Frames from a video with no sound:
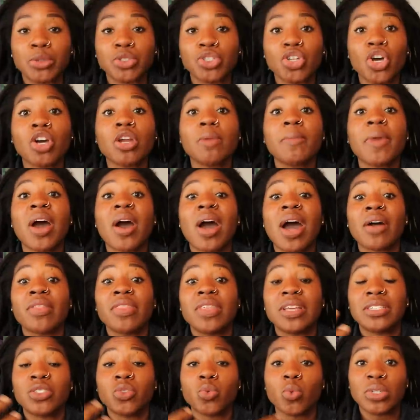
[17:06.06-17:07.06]
I was talking about how
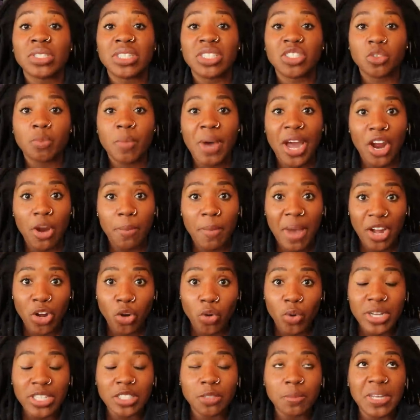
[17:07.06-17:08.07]
this was inspired by
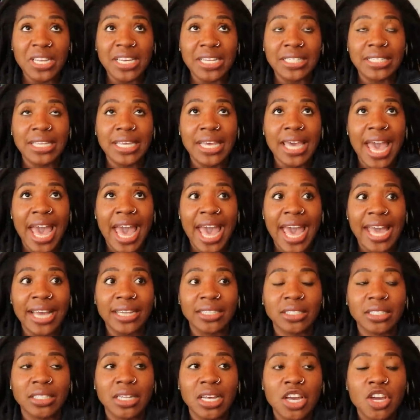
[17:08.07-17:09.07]
Chris because he
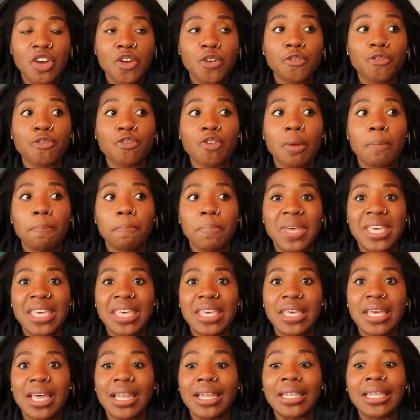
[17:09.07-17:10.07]
asked from
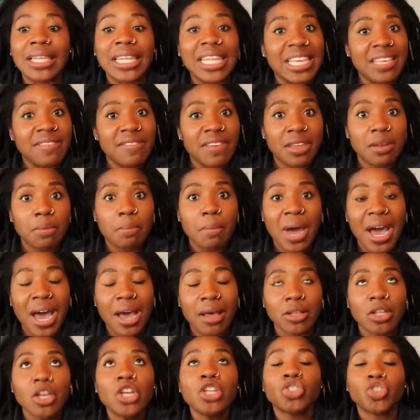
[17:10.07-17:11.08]
me leaving
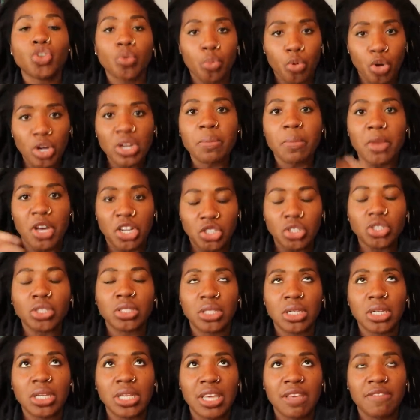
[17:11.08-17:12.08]
my, so pretty
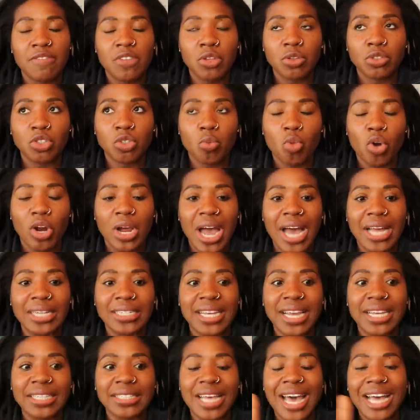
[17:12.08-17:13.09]
much to give you some more
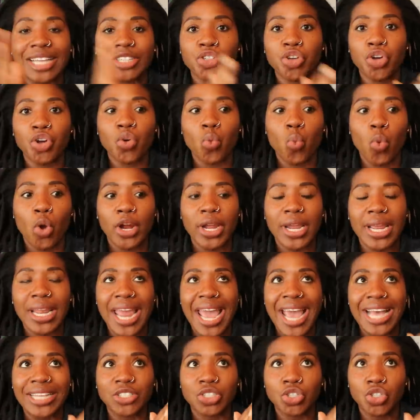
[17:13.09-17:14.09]
context, I started
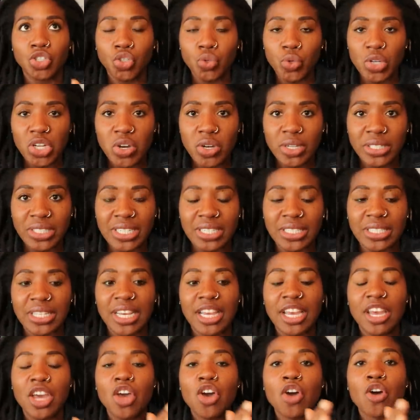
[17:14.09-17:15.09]
working as a studio
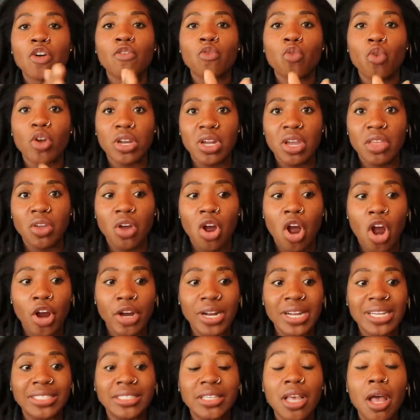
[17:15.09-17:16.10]
assistant for another
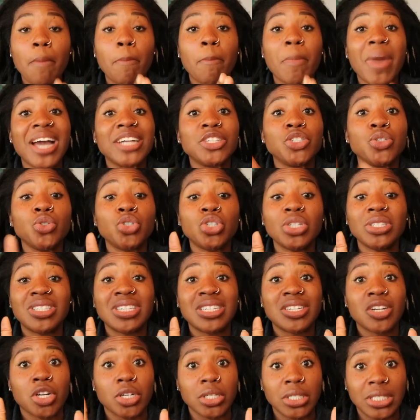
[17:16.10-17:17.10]
artist. Mind you,
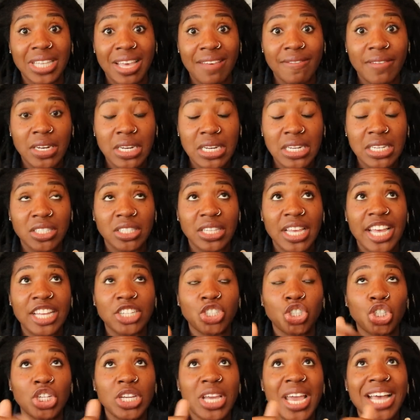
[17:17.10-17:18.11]
she's in her 70s
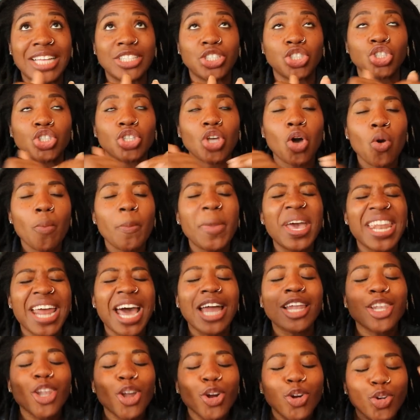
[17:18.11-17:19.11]
and she has so, and
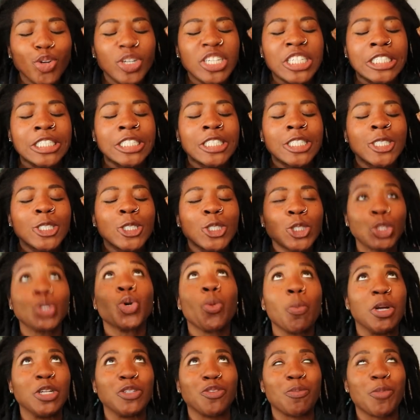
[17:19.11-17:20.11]
I learned
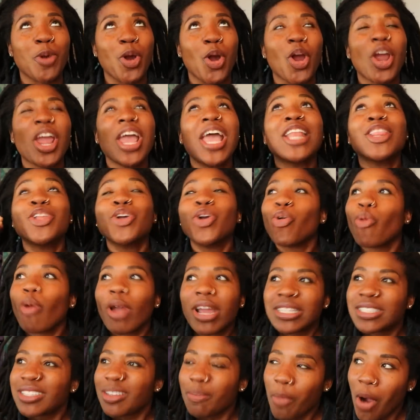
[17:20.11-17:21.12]
so much from her. The
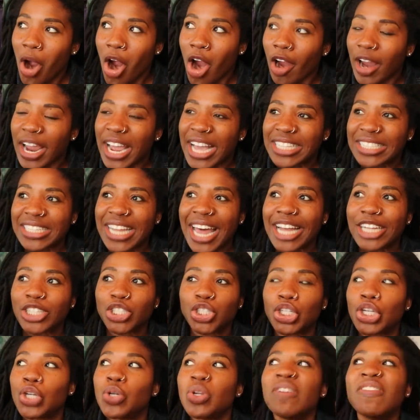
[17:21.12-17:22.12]
crazy part is like,
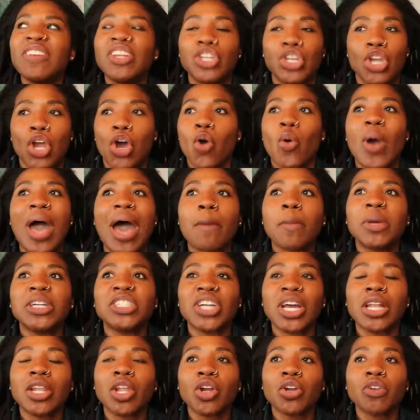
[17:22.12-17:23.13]
she don't even know how
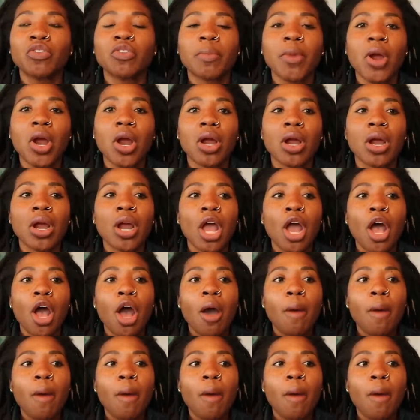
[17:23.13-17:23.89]
much I learned from her.